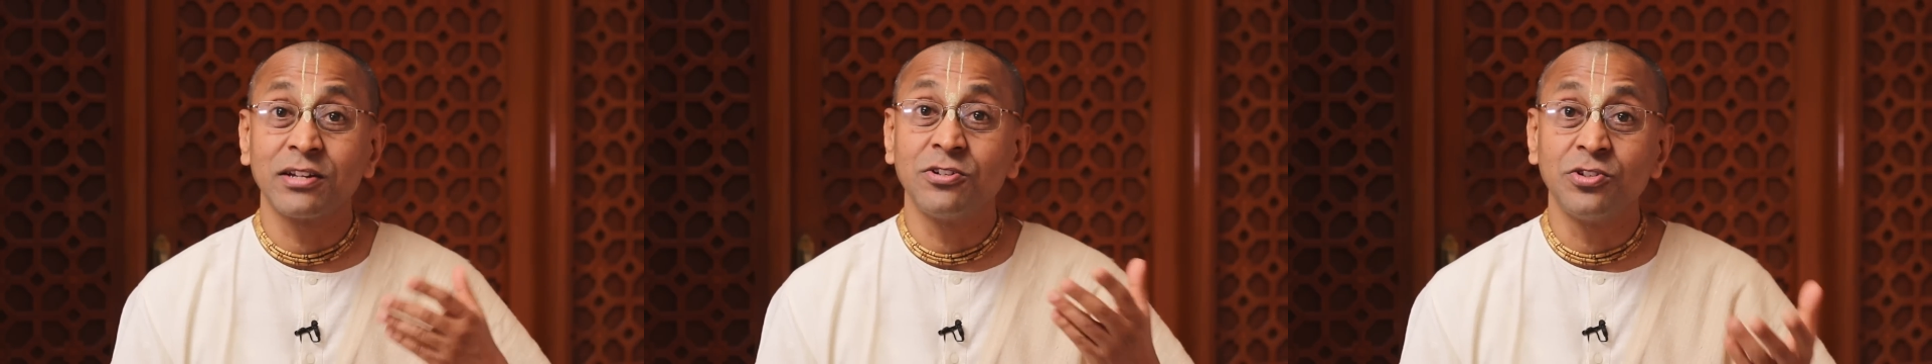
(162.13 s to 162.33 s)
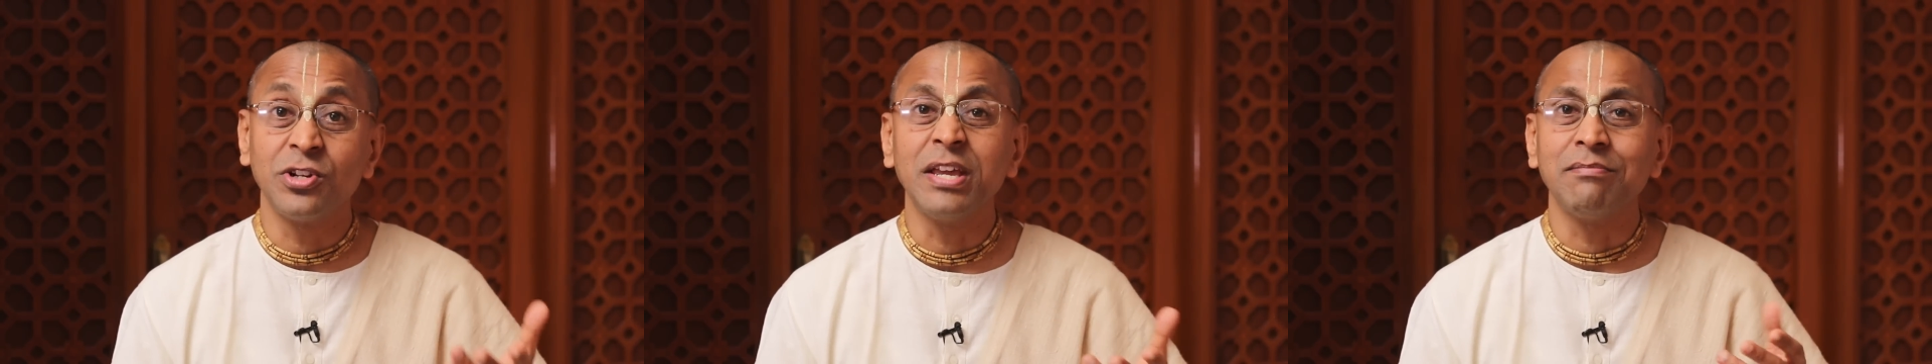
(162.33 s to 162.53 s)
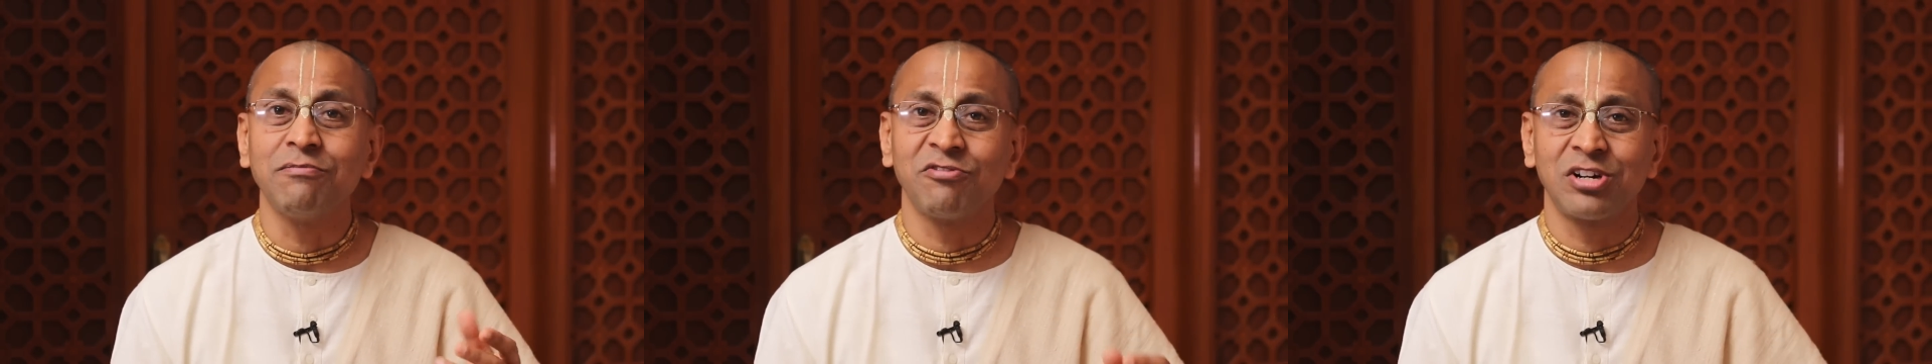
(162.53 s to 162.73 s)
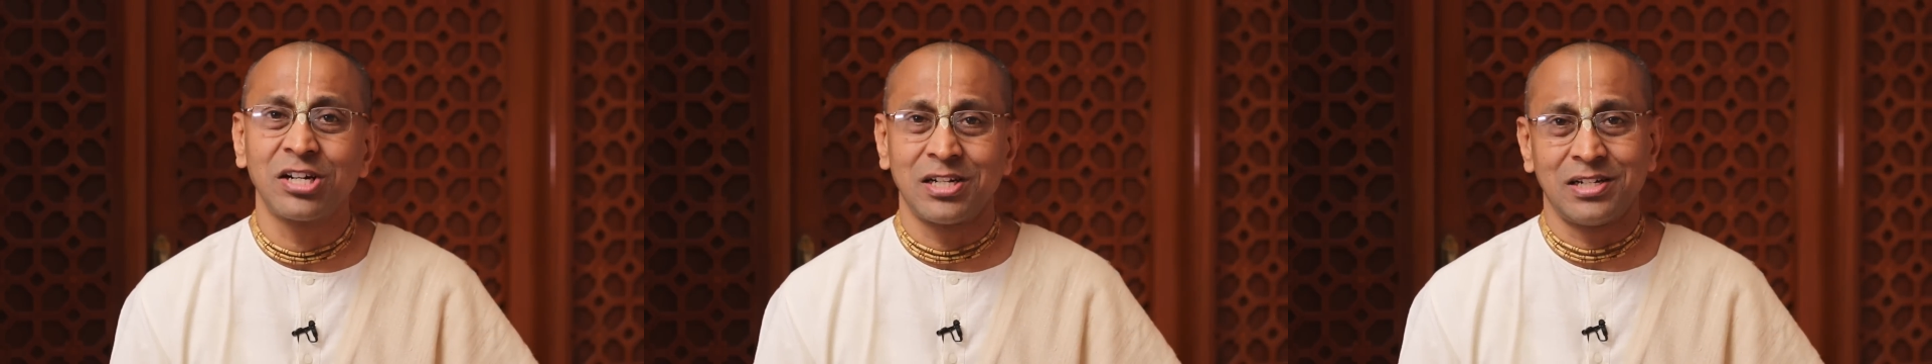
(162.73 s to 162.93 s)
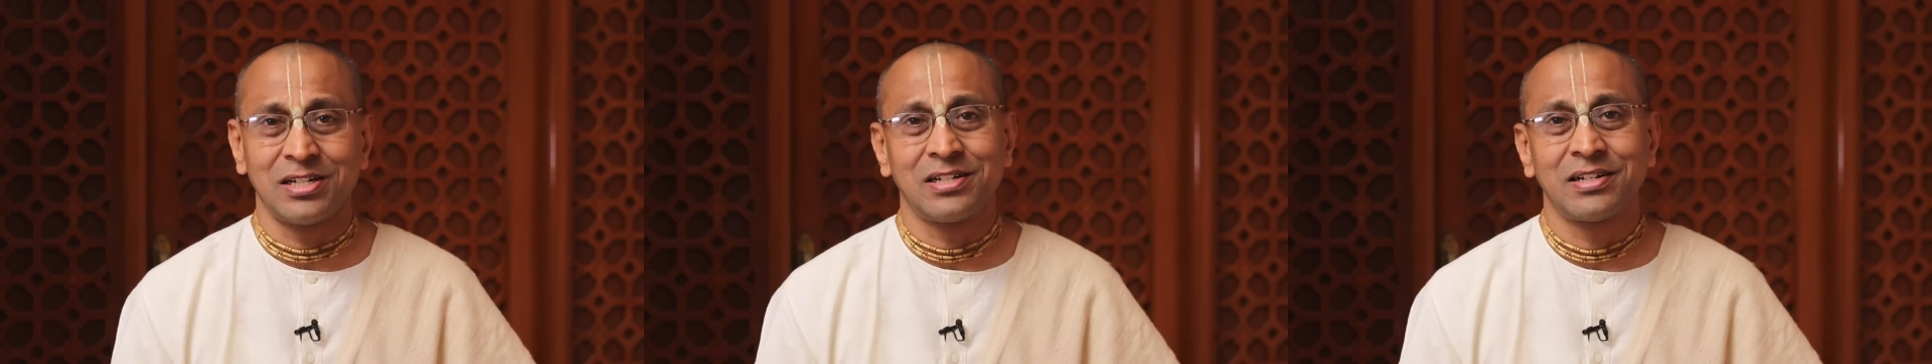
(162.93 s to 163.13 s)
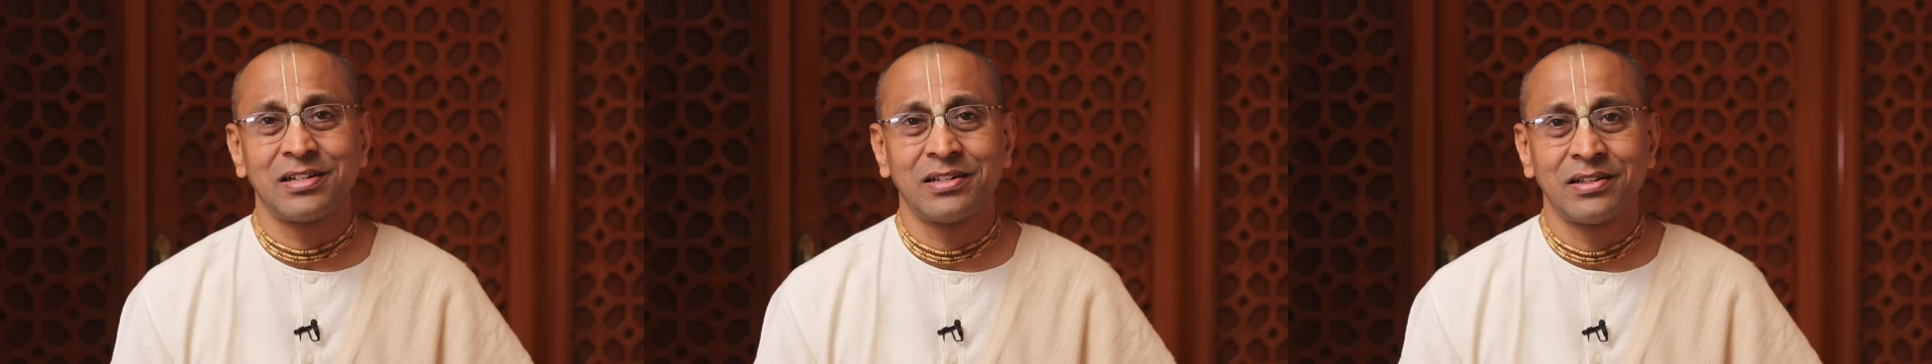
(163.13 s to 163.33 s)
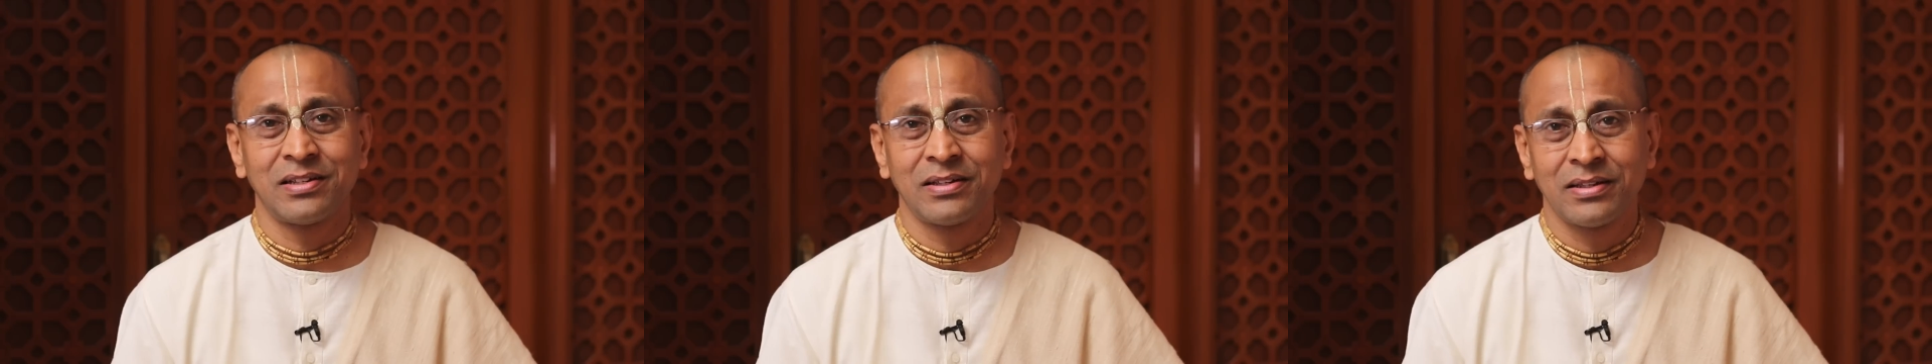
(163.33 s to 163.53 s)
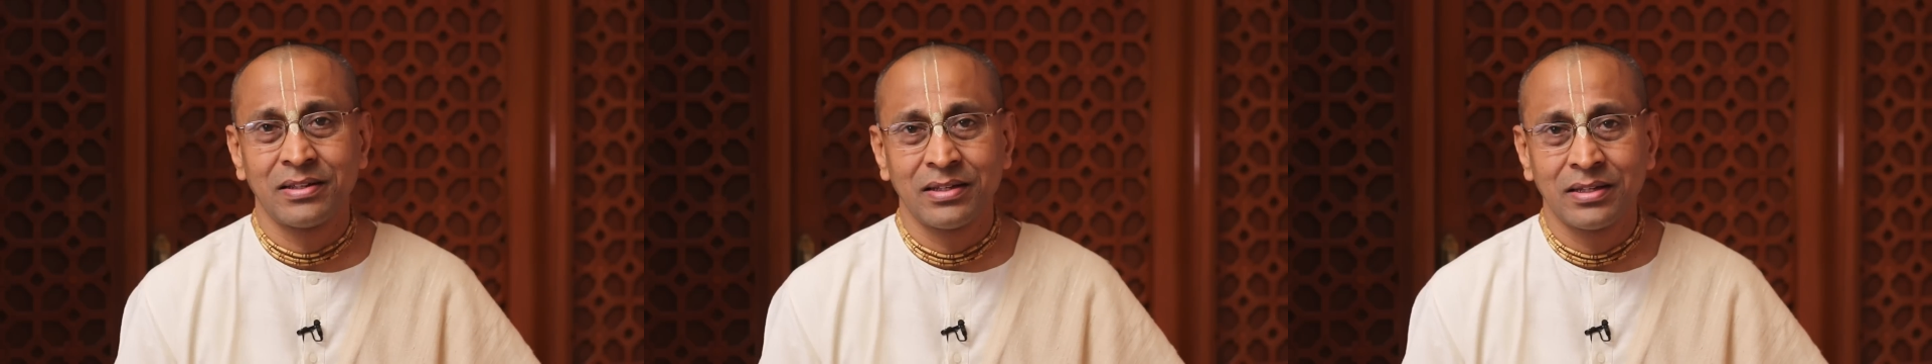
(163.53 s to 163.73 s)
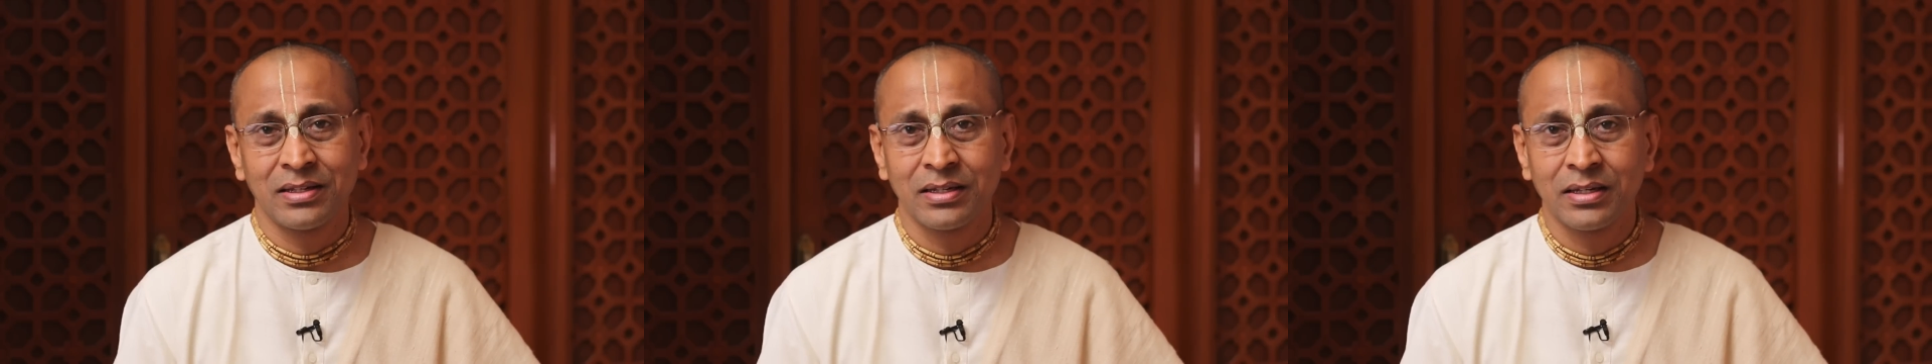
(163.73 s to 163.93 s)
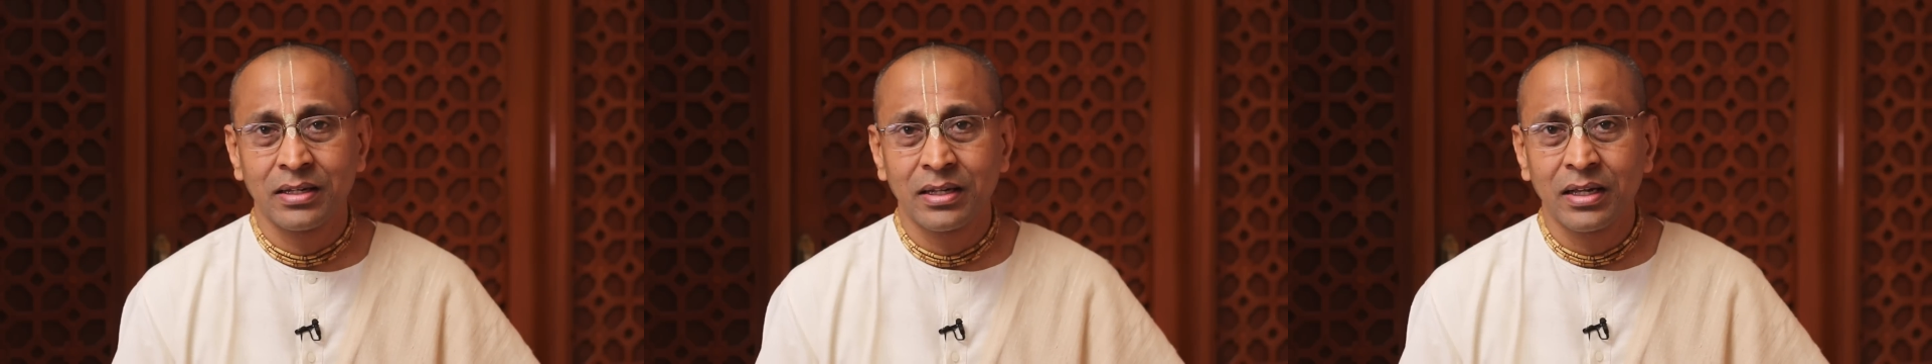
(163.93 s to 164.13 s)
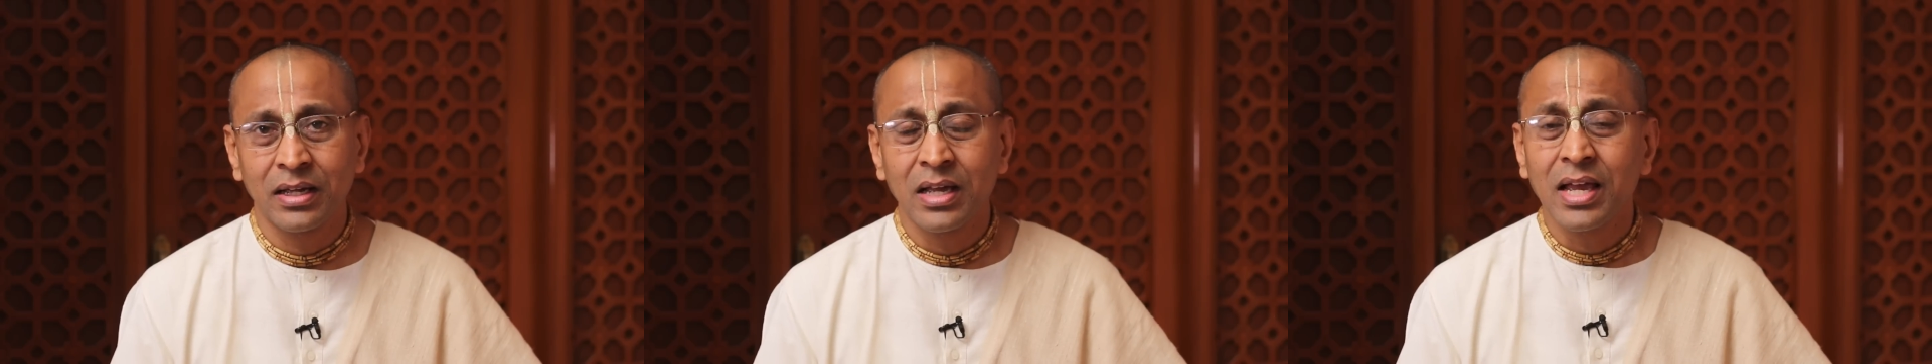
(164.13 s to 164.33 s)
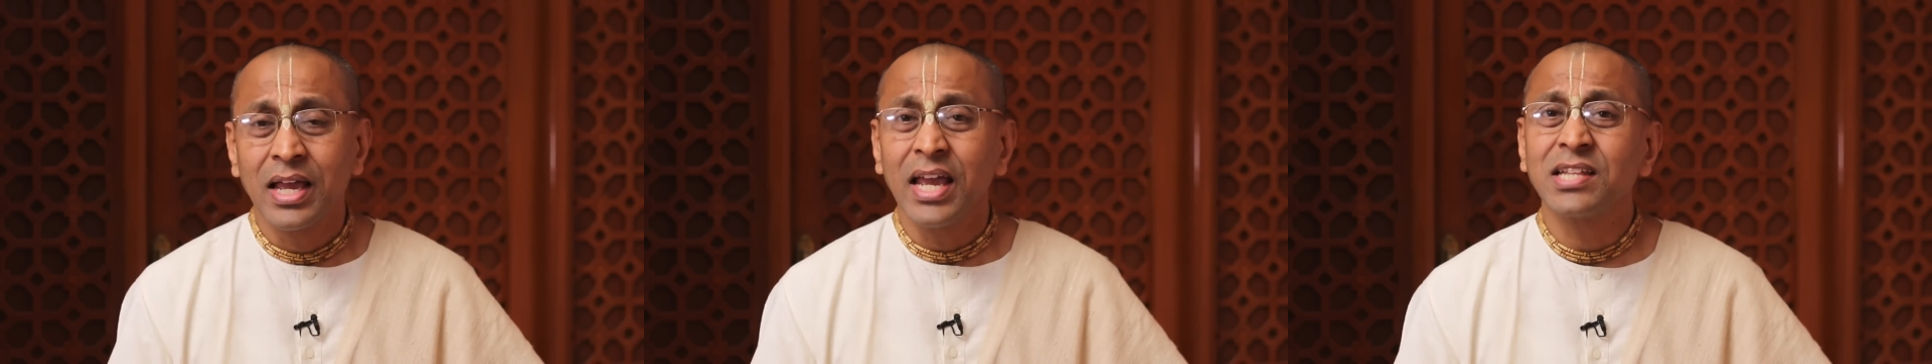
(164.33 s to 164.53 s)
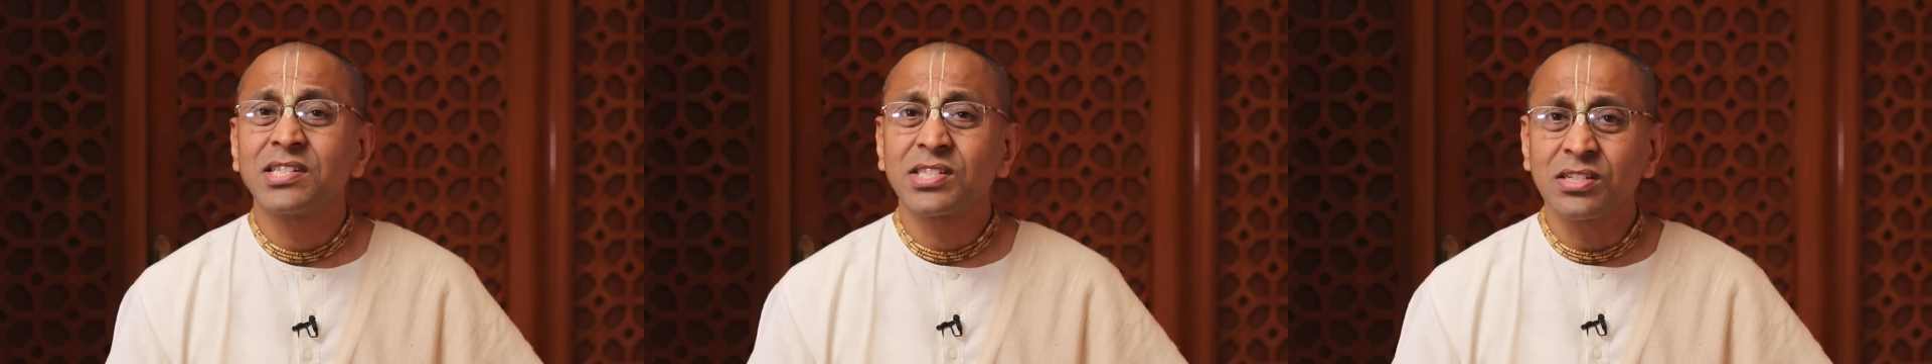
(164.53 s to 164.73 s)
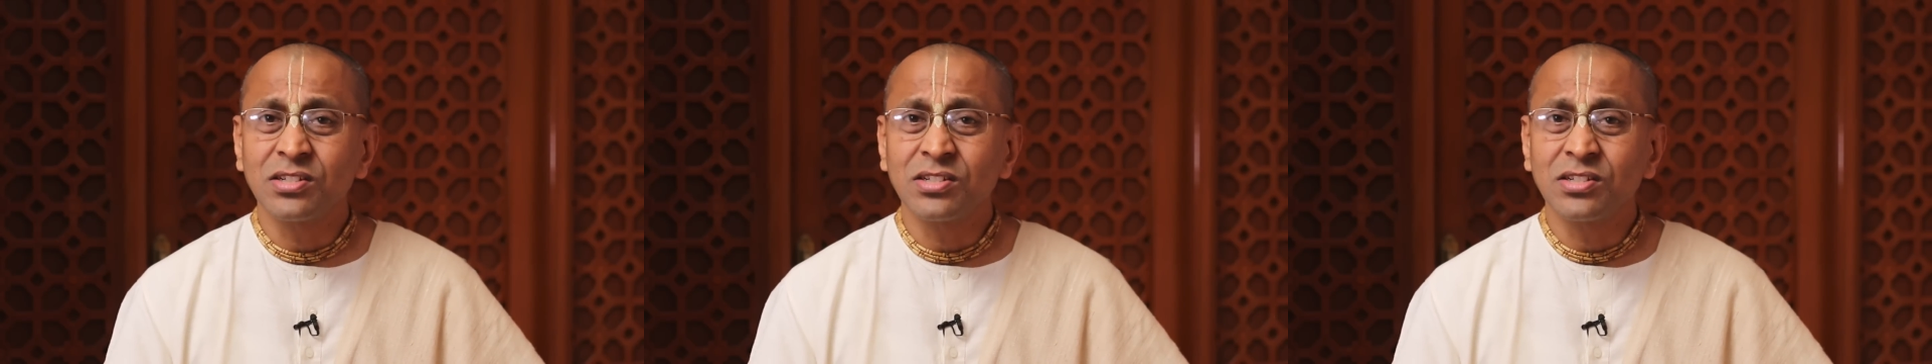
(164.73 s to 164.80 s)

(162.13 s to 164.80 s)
like a dream world.